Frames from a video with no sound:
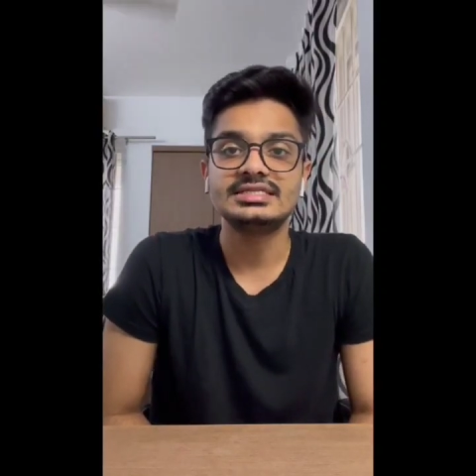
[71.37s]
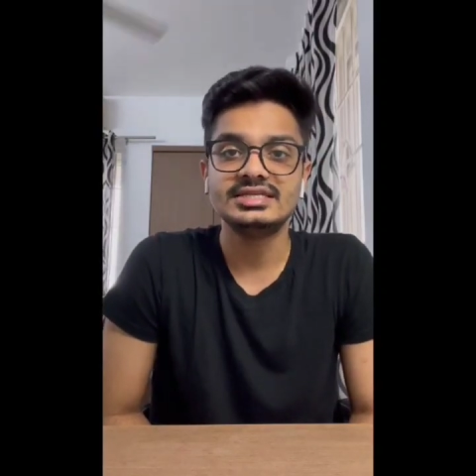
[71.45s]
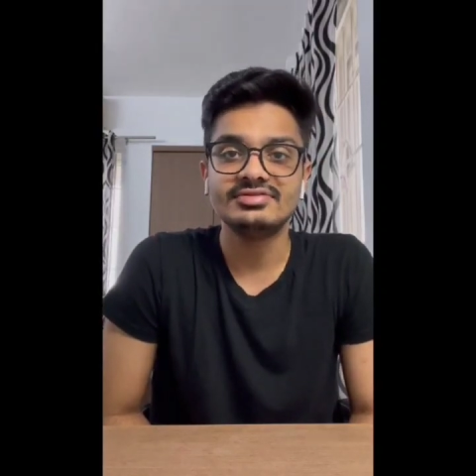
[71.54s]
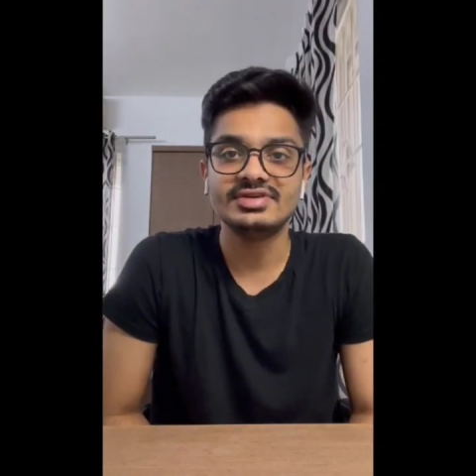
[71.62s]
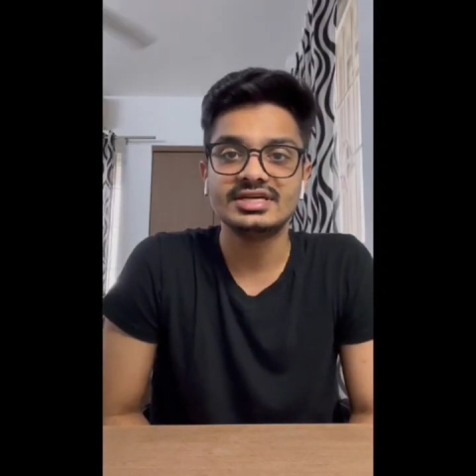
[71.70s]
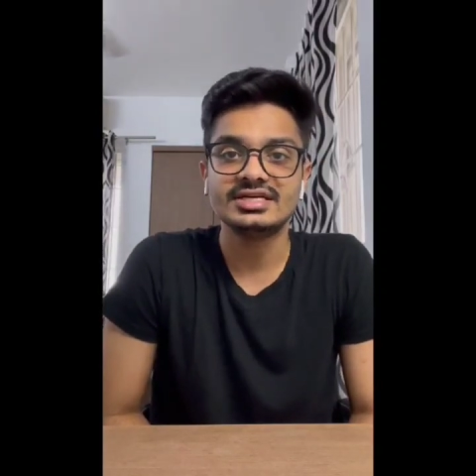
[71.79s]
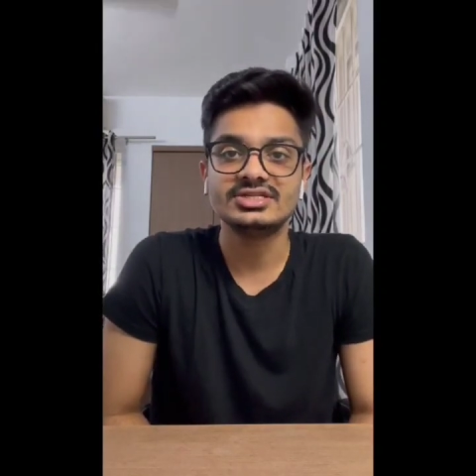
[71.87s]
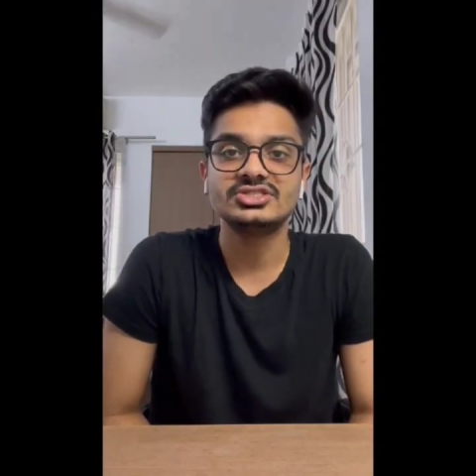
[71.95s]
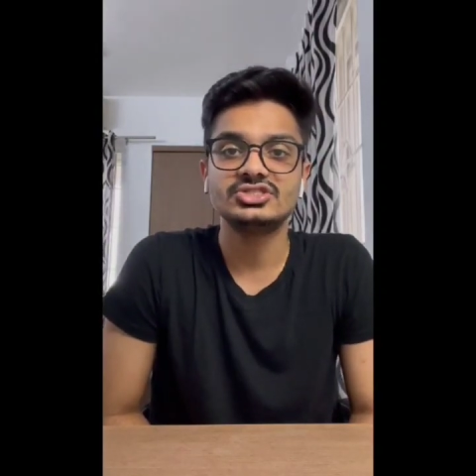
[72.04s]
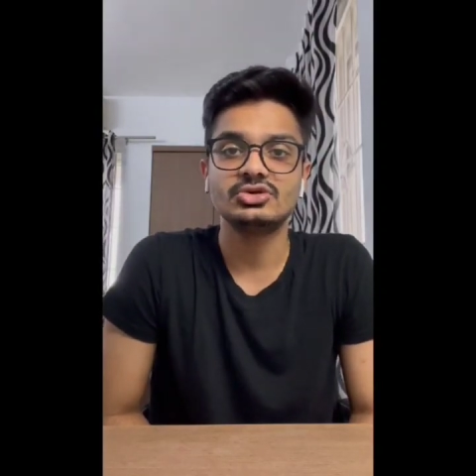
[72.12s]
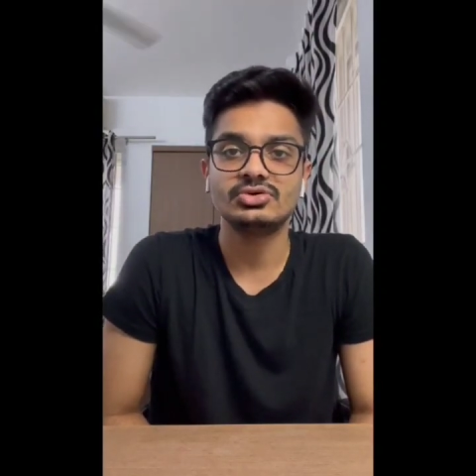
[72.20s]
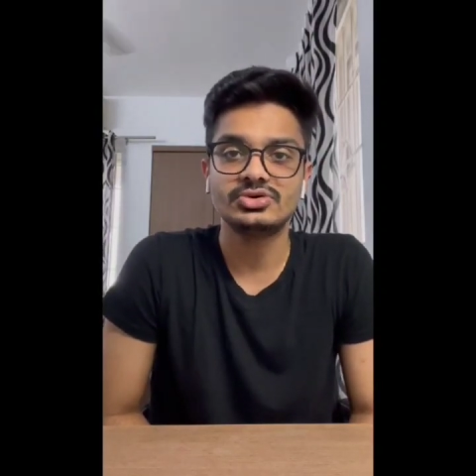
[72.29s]
TVS,
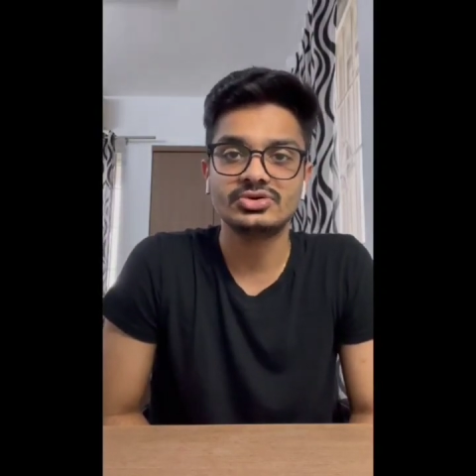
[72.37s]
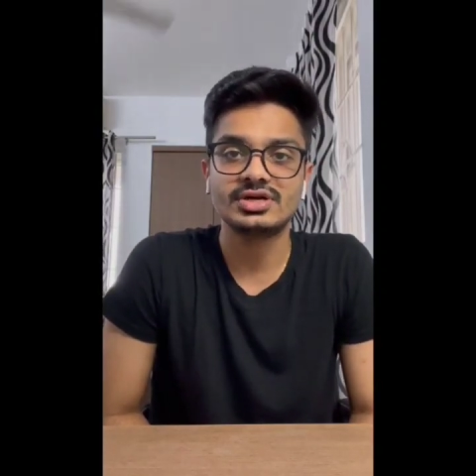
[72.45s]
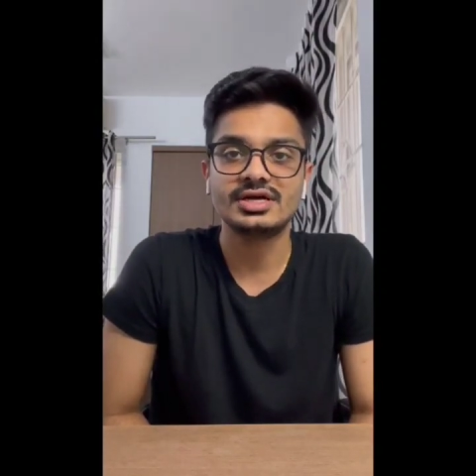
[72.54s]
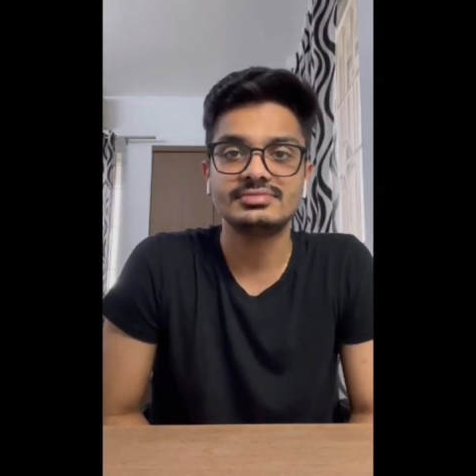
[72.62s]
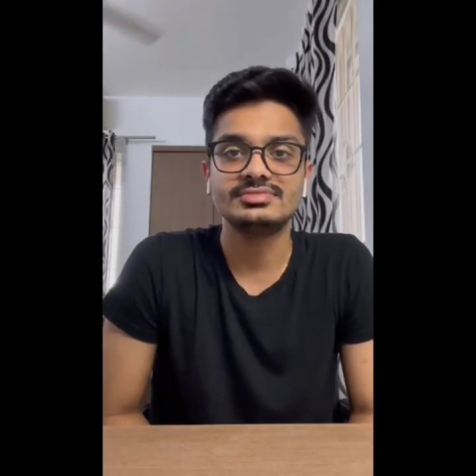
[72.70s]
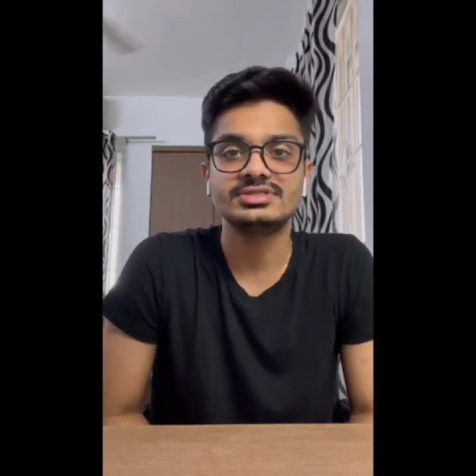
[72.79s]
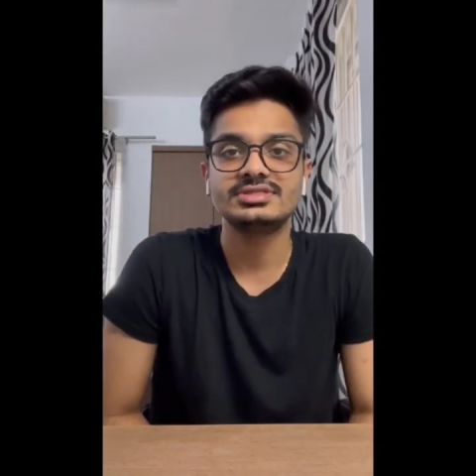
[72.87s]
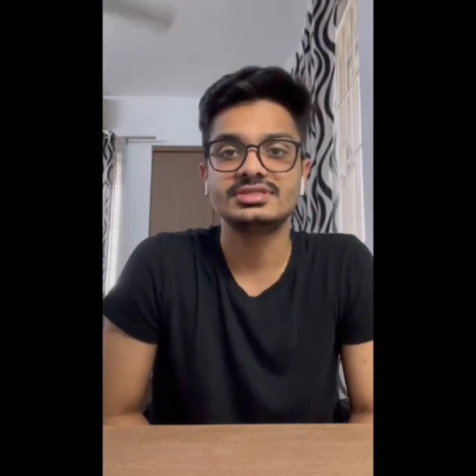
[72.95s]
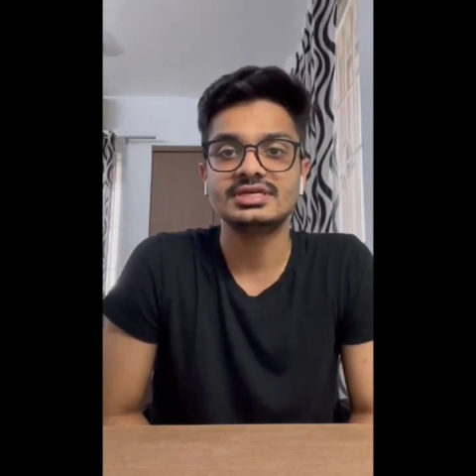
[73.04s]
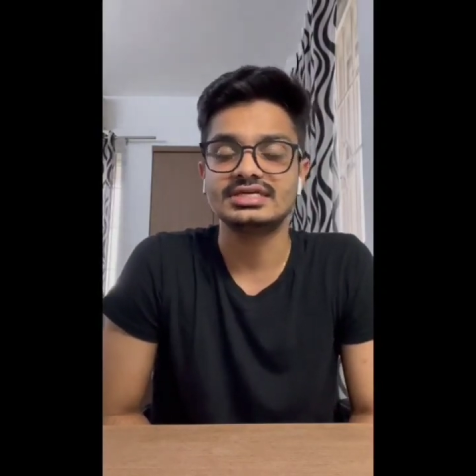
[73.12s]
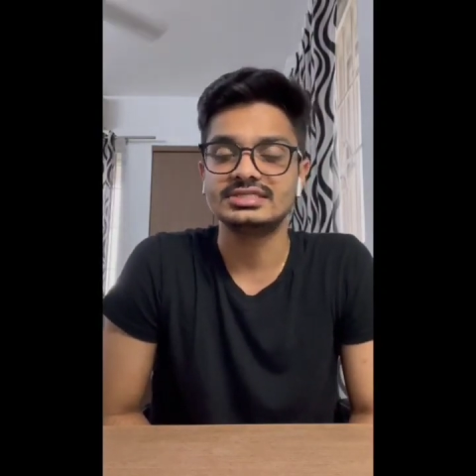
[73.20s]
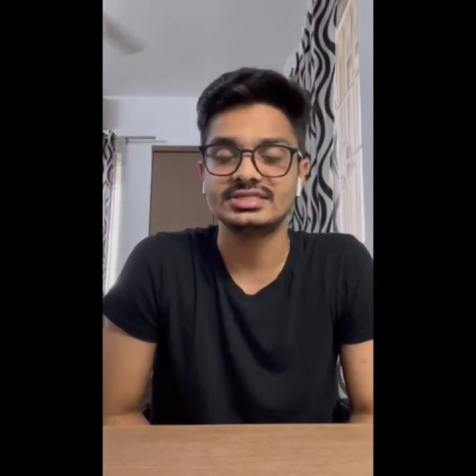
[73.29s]
sonograms,
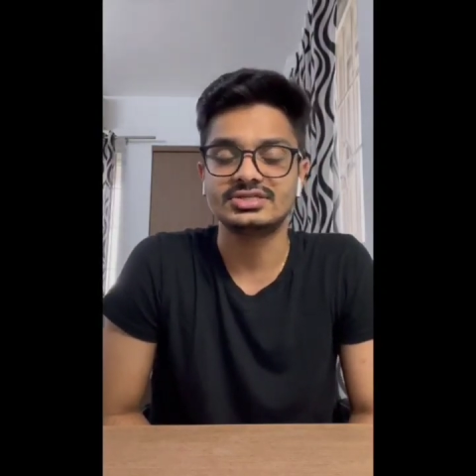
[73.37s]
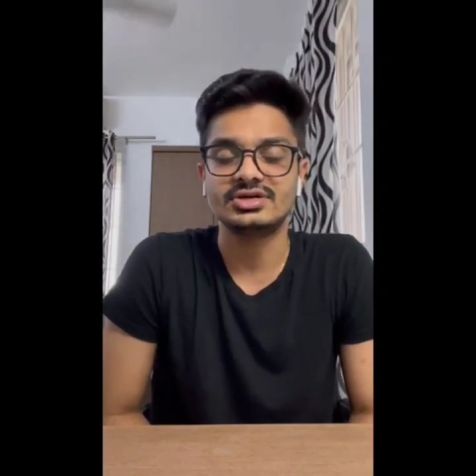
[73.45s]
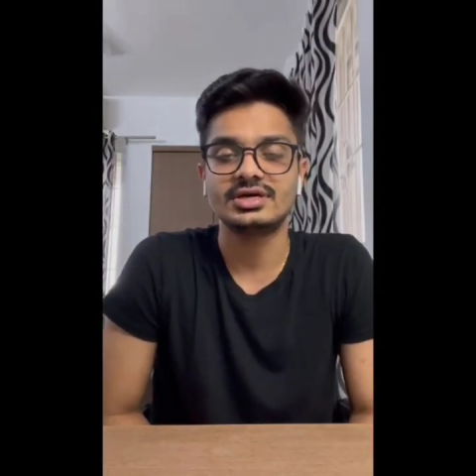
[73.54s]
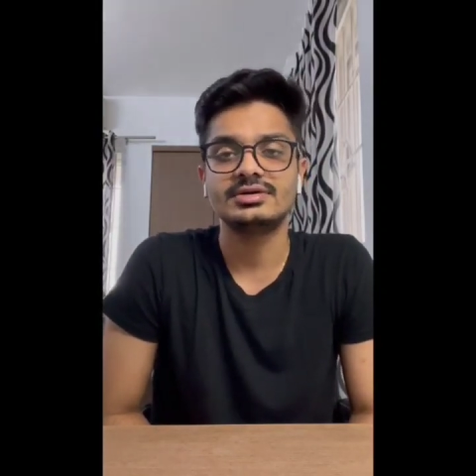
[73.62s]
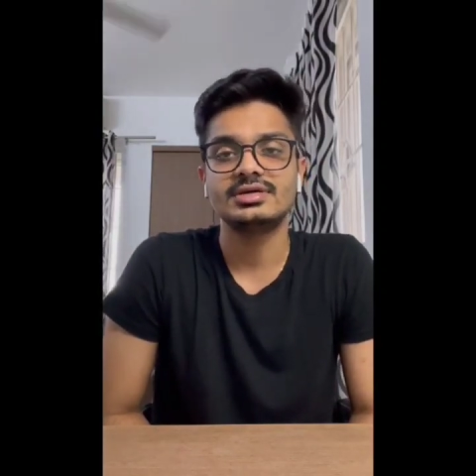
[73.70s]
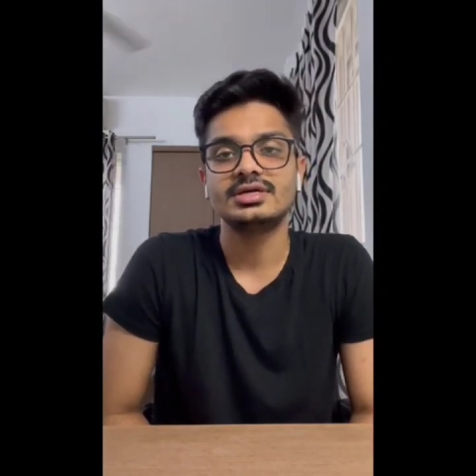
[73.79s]
etc.